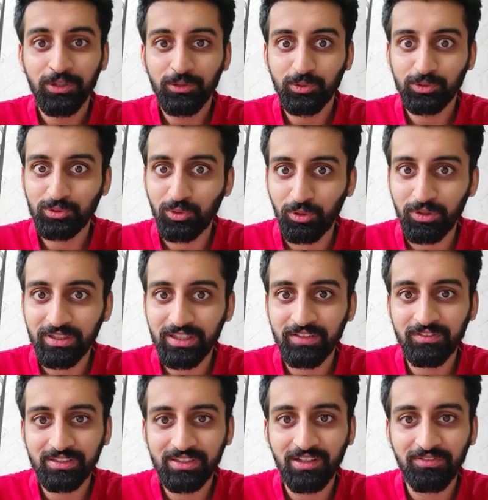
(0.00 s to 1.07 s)
who's going to
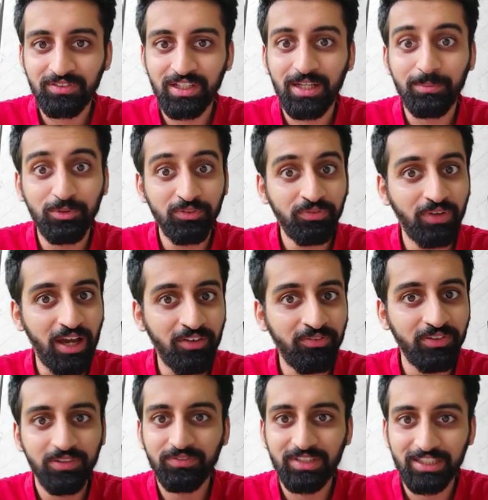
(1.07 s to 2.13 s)
give a tough time to
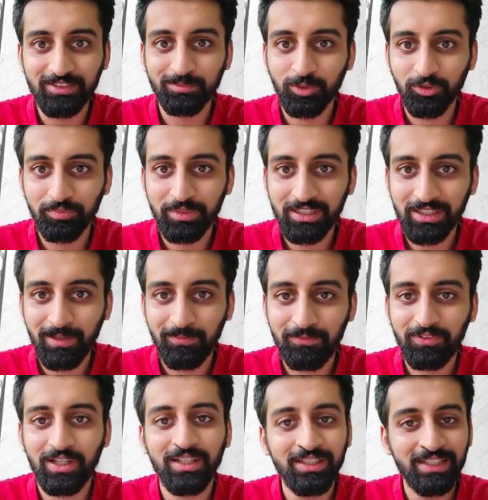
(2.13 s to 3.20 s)
Faf if there's movement up
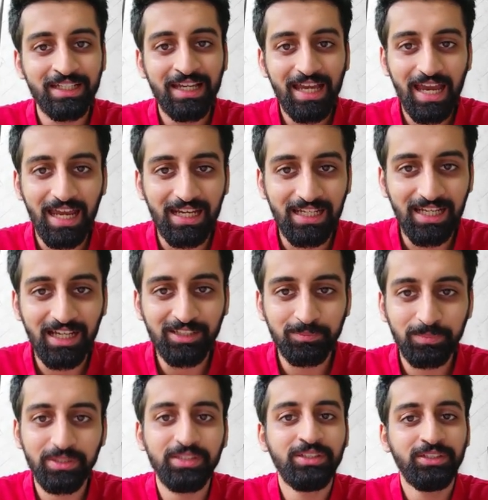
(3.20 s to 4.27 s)
front. And
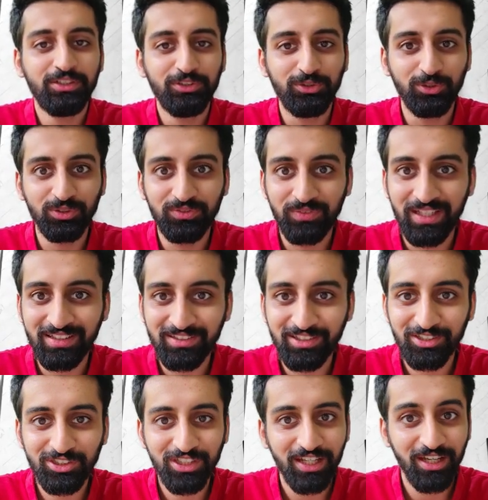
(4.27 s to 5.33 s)
last pick,
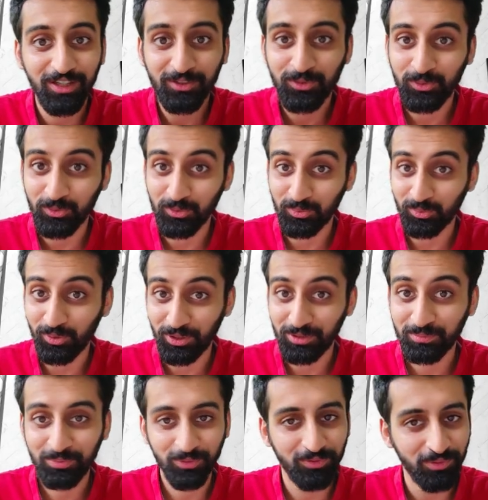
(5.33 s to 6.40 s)
Yuzvendra Chahal, who'd want
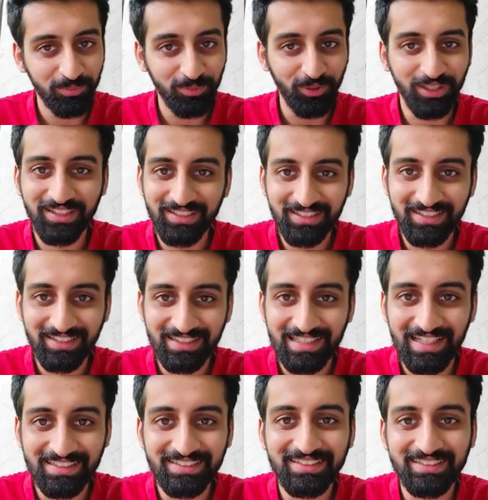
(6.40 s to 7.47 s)
to prove a point
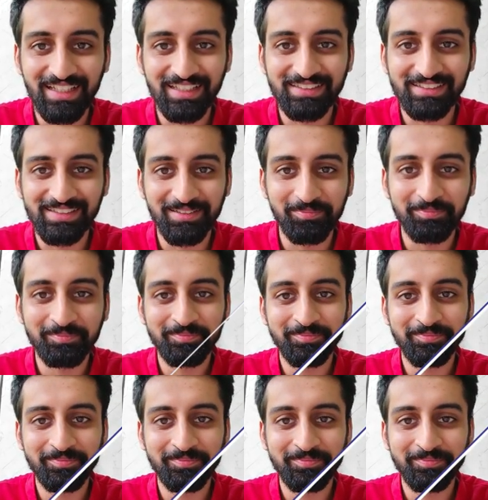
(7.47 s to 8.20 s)
against his ex-team.